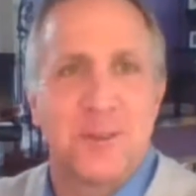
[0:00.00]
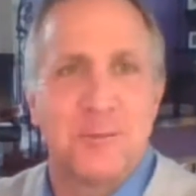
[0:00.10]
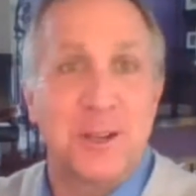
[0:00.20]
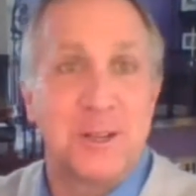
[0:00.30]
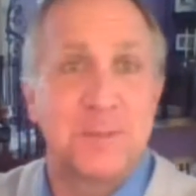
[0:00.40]

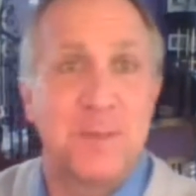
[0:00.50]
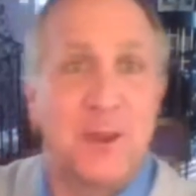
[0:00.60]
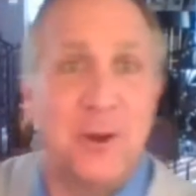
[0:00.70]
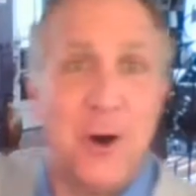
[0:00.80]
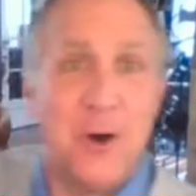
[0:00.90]
so we're going to
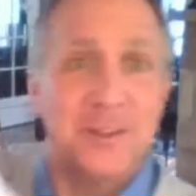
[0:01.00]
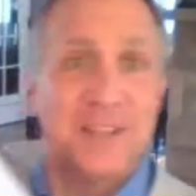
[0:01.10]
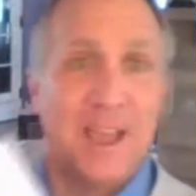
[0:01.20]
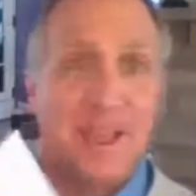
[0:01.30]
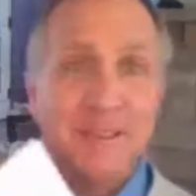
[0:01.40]
spend
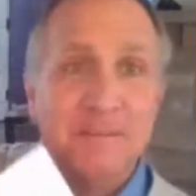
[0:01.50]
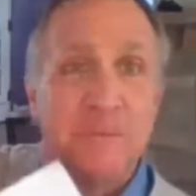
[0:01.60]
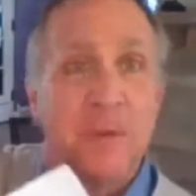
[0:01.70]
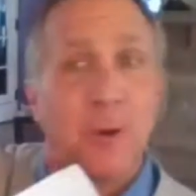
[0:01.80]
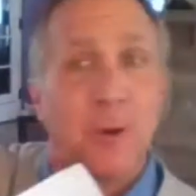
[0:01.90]
all
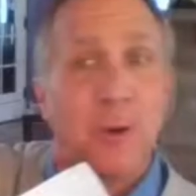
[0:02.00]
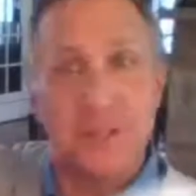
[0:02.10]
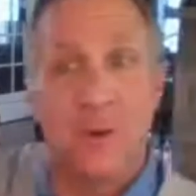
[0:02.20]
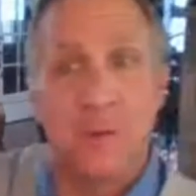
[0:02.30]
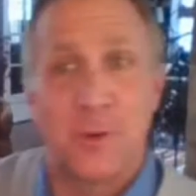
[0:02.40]
day or
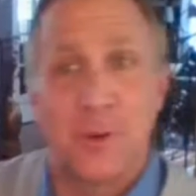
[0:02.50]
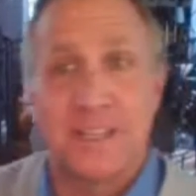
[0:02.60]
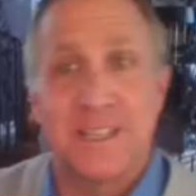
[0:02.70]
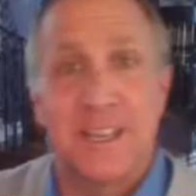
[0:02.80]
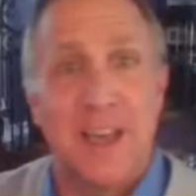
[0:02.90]
most of our
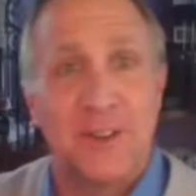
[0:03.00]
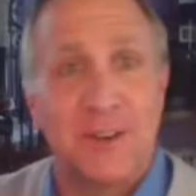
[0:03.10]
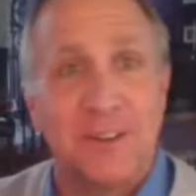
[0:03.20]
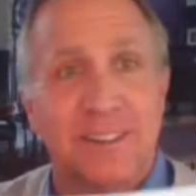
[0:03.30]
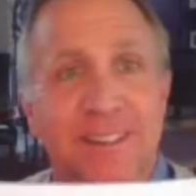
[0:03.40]
morning
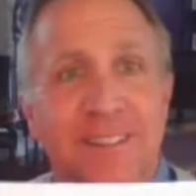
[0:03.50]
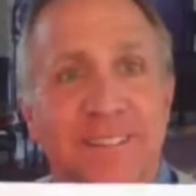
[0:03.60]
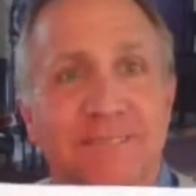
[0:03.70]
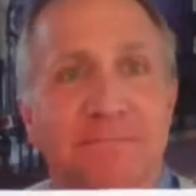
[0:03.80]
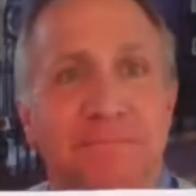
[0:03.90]
together
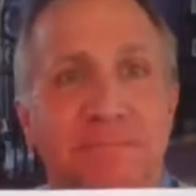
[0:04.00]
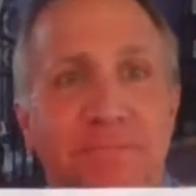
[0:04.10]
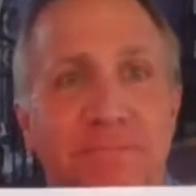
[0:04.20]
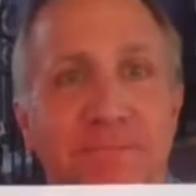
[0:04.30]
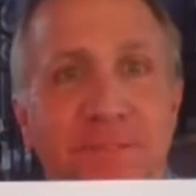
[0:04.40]

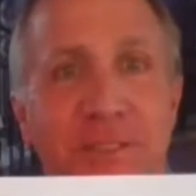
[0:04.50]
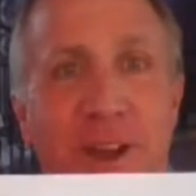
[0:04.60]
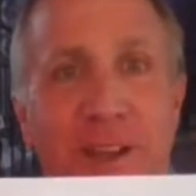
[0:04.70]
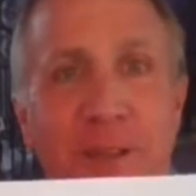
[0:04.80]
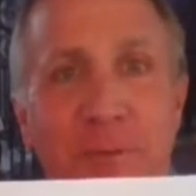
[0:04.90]

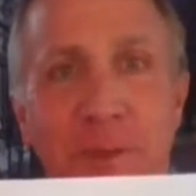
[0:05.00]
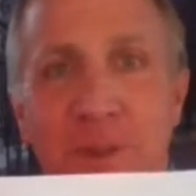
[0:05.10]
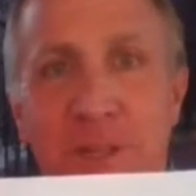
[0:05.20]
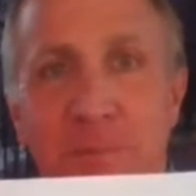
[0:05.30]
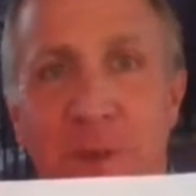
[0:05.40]
talking
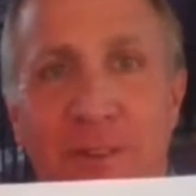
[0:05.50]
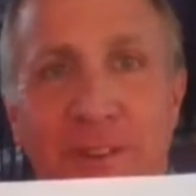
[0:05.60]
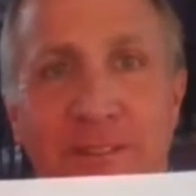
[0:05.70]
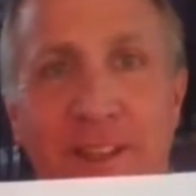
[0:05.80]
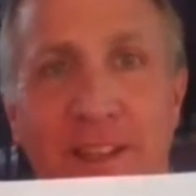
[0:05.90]
with
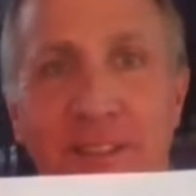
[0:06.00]
Wishbone